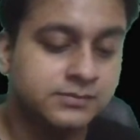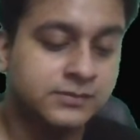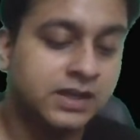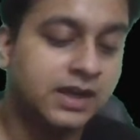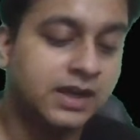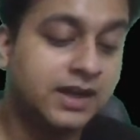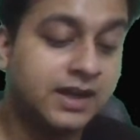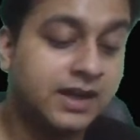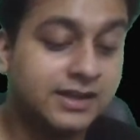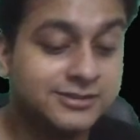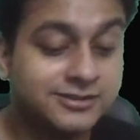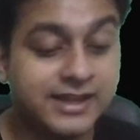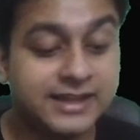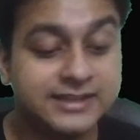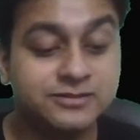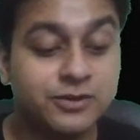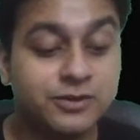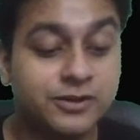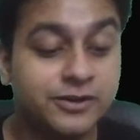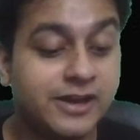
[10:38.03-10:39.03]
So
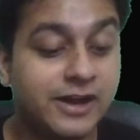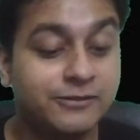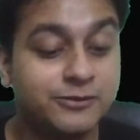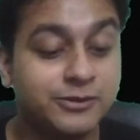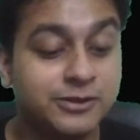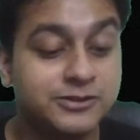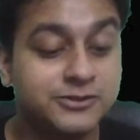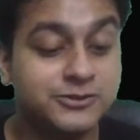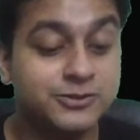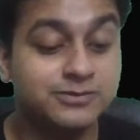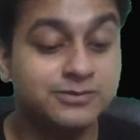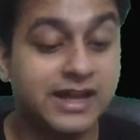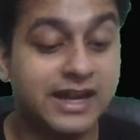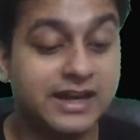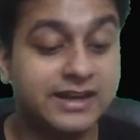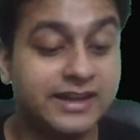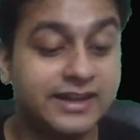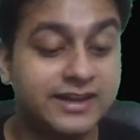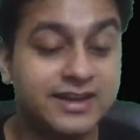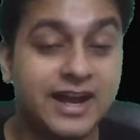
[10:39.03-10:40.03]
that's what you have to assume
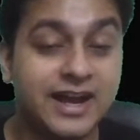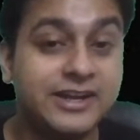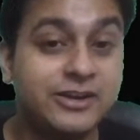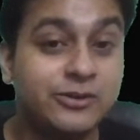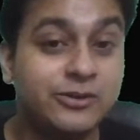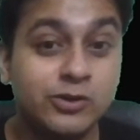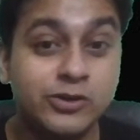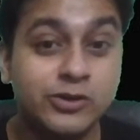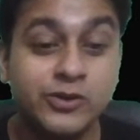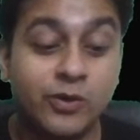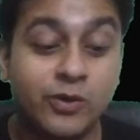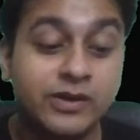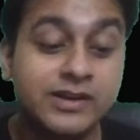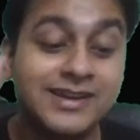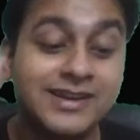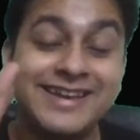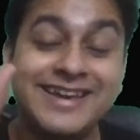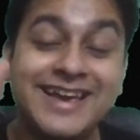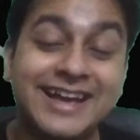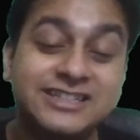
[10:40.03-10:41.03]
that. Hai na? I told you
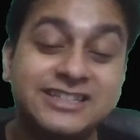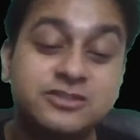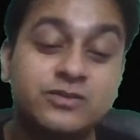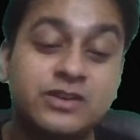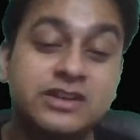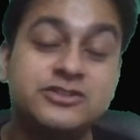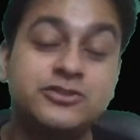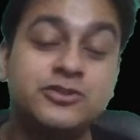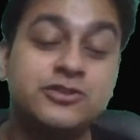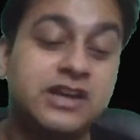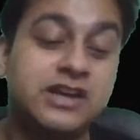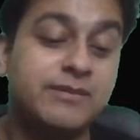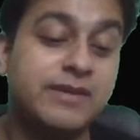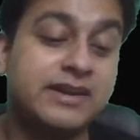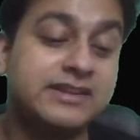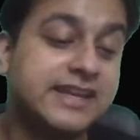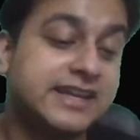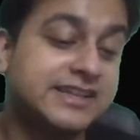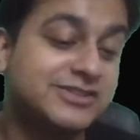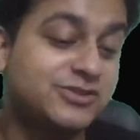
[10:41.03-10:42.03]
only x1 should come
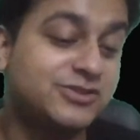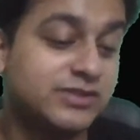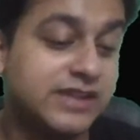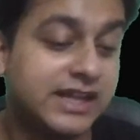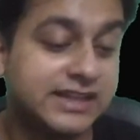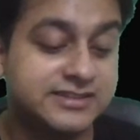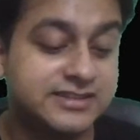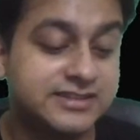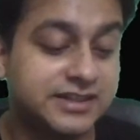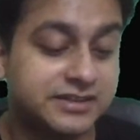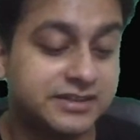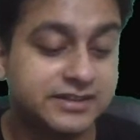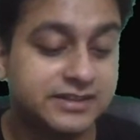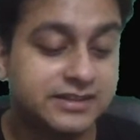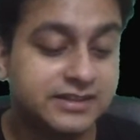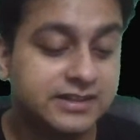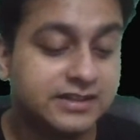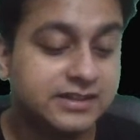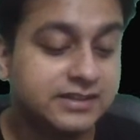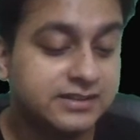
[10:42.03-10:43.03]
as x2. That's it.
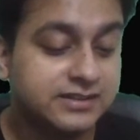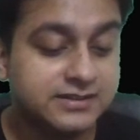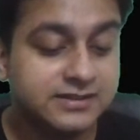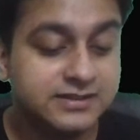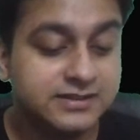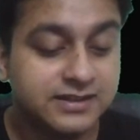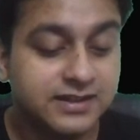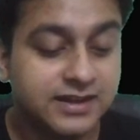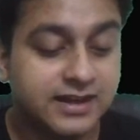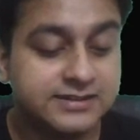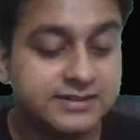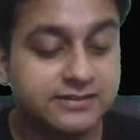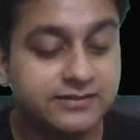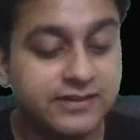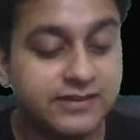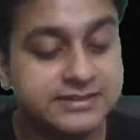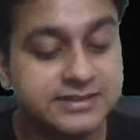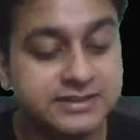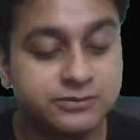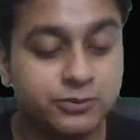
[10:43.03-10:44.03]

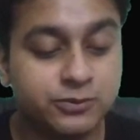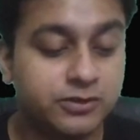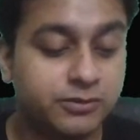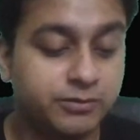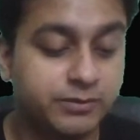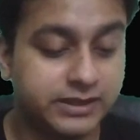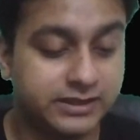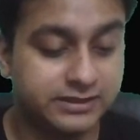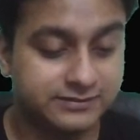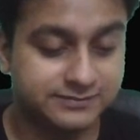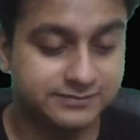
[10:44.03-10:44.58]
Otherwise, it won't be.